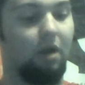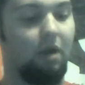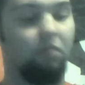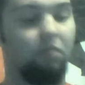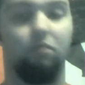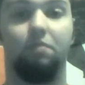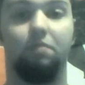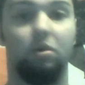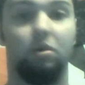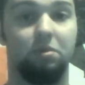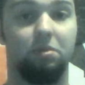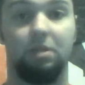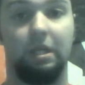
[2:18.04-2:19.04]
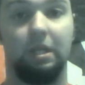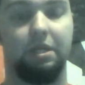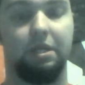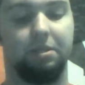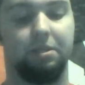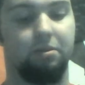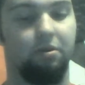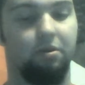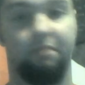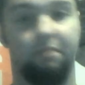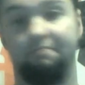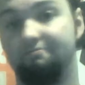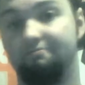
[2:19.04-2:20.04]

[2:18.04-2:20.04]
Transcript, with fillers: I will post the links to it.